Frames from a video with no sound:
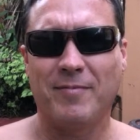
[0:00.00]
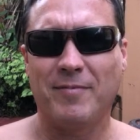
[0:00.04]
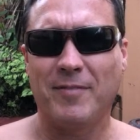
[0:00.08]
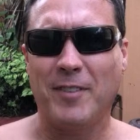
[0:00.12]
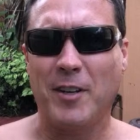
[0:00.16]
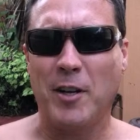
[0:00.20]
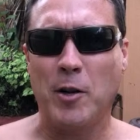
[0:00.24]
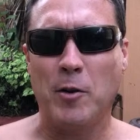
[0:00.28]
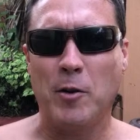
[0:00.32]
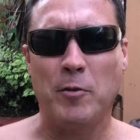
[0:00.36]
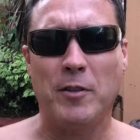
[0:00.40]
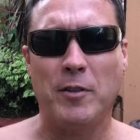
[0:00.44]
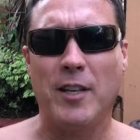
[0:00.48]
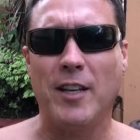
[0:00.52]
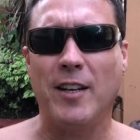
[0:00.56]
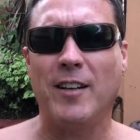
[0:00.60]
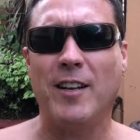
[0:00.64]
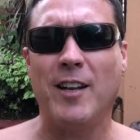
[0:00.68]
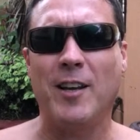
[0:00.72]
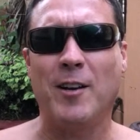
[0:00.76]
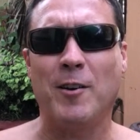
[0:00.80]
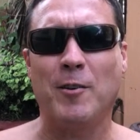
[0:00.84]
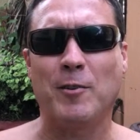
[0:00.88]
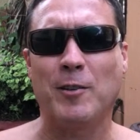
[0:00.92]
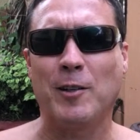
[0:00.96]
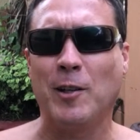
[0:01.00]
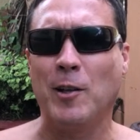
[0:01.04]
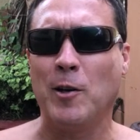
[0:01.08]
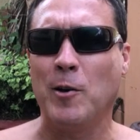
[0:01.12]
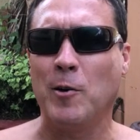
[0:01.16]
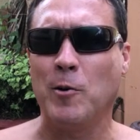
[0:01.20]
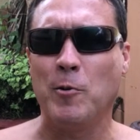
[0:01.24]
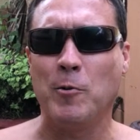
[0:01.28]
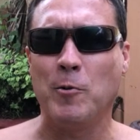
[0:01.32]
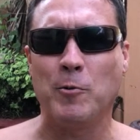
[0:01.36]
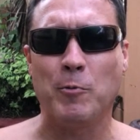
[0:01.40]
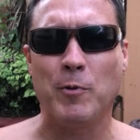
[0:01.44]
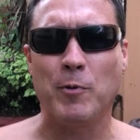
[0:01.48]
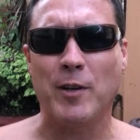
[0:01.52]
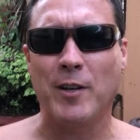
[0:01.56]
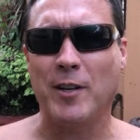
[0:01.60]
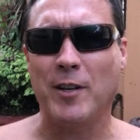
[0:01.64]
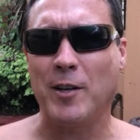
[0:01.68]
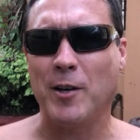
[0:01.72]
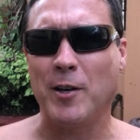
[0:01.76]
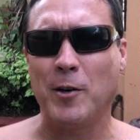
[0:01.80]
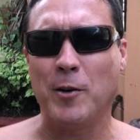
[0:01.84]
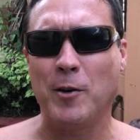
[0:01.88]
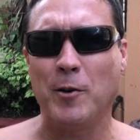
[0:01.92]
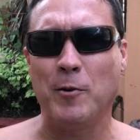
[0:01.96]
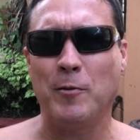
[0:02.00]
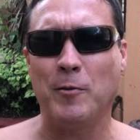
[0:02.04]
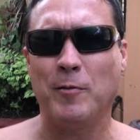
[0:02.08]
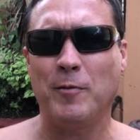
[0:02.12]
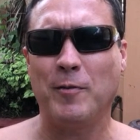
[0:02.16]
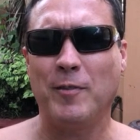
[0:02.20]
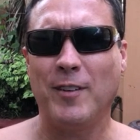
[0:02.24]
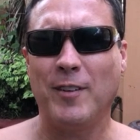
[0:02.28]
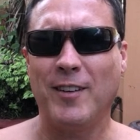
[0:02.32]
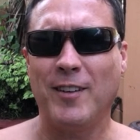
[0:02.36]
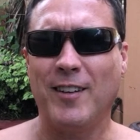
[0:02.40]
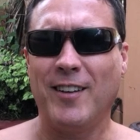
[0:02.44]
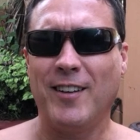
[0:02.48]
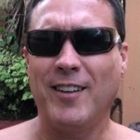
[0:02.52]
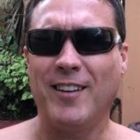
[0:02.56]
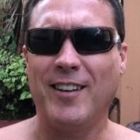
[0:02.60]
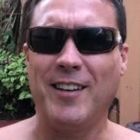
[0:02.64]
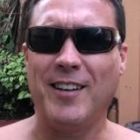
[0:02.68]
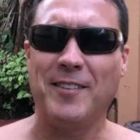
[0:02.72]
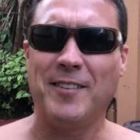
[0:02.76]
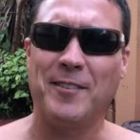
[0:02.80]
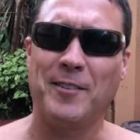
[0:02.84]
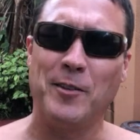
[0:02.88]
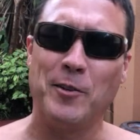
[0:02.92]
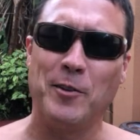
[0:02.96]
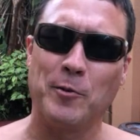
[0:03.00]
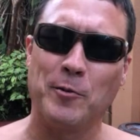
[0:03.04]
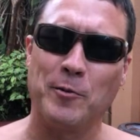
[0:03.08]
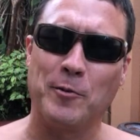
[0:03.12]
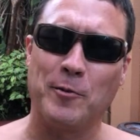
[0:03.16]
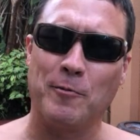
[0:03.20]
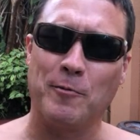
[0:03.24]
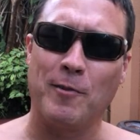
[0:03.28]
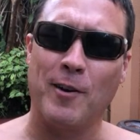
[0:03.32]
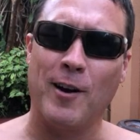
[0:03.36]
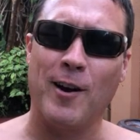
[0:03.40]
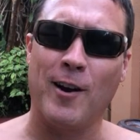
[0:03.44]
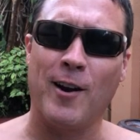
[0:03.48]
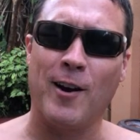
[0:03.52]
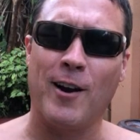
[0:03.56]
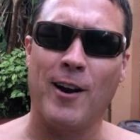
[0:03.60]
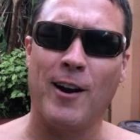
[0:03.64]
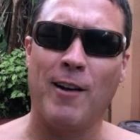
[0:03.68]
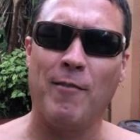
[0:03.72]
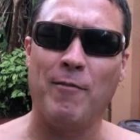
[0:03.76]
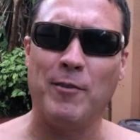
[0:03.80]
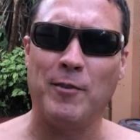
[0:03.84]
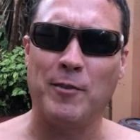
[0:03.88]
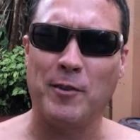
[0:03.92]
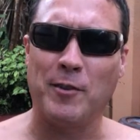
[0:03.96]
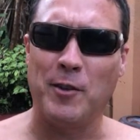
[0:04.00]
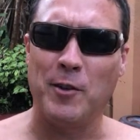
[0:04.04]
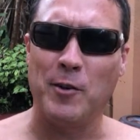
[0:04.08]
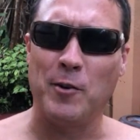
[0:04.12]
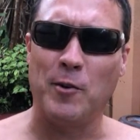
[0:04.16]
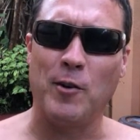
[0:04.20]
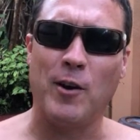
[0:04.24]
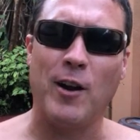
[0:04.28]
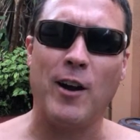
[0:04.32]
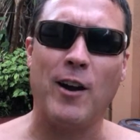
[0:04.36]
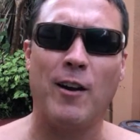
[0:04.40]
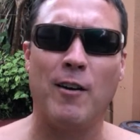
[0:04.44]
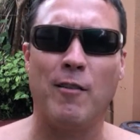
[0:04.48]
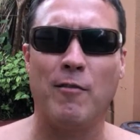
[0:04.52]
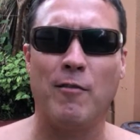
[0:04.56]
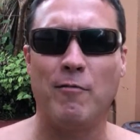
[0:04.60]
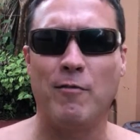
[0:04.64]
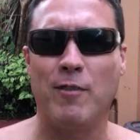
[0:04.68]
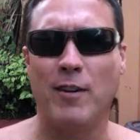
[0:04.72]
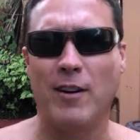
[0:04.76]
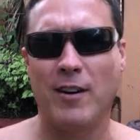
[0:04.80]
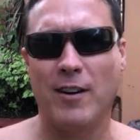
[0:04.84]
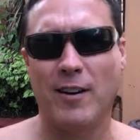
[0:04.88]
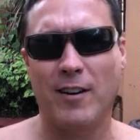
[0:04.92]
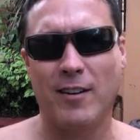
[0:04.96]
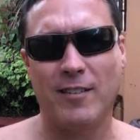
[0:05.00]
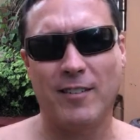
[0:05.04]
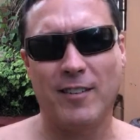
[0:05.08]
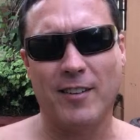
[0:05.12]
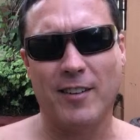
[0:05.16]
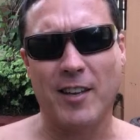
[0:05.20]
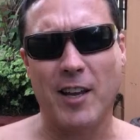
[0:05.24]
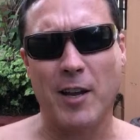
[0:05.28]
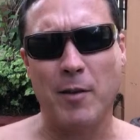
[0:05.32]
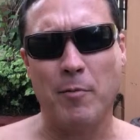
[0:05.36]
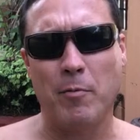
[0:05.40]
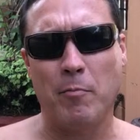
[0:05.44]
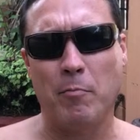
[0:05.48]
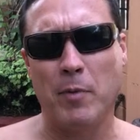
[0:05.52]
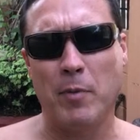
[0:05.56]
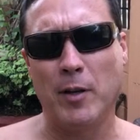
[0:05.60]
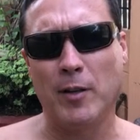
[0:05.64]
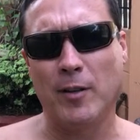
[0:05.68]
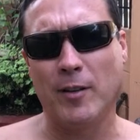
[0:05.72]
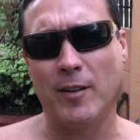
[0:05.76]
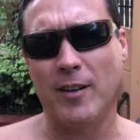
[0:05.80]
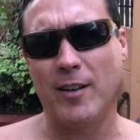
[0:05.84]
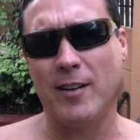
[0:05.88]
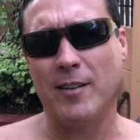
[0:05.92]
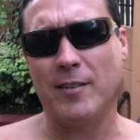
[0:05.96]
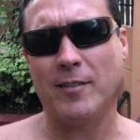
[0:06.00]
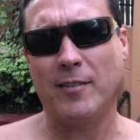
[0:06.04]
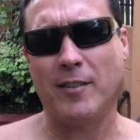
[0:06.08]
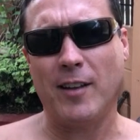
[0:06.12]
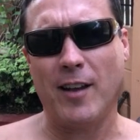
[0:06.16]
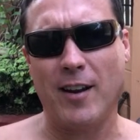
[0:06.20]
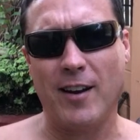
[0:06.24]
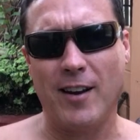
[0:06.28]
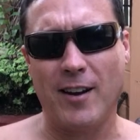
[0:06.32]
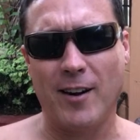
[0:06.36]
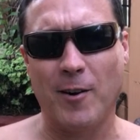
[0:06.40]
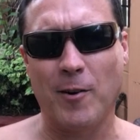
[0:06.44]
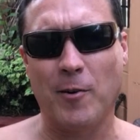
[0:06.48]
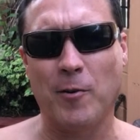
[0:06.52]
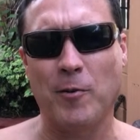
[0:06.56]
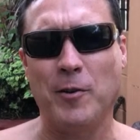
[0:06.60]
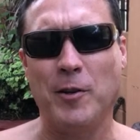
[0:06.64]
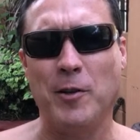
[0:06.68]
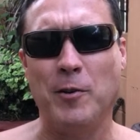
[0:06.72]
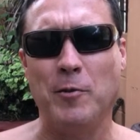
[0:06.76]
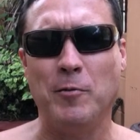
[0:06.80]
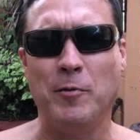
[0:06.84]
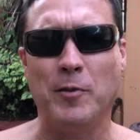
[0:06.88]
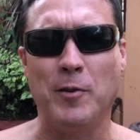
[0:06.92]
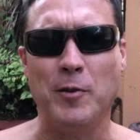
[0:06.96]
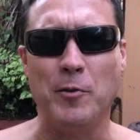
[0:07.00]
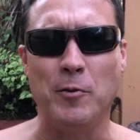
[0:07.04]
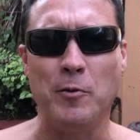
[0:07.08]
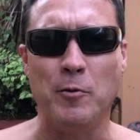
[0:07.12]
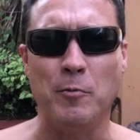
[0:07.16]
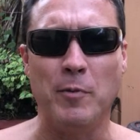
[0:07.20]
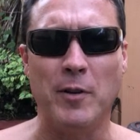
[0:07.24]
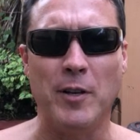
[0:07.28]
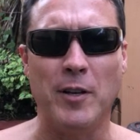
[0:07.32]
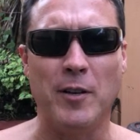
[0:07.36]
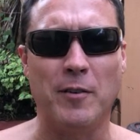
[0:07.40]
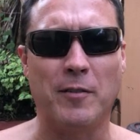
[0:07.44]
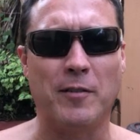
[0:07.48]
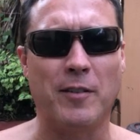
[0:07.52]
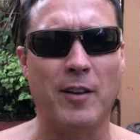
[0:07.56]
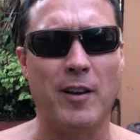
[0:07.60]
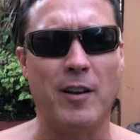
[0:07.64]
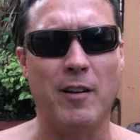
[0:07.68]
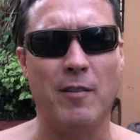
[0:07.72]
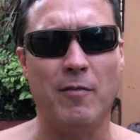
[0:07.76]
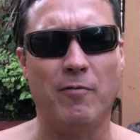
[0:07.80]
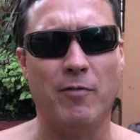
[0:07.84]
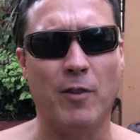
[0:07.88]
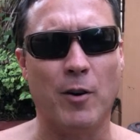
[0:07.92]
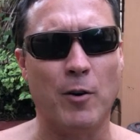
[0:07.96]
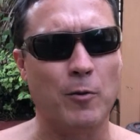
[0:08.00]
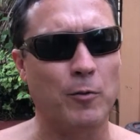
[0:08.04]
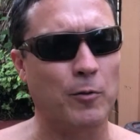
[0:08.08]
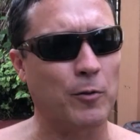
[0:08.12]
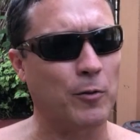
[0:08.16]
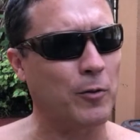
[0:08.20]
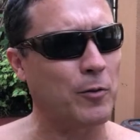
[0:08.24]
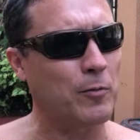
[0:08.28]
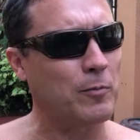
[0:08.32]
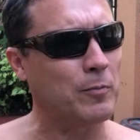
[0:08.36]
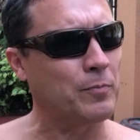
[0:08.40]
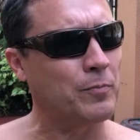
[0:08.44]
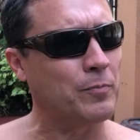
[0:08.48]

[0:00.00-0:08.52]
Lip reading: just get it down as low as we could go and still survive and still have the capability to stay here on YouTube and entertain folks.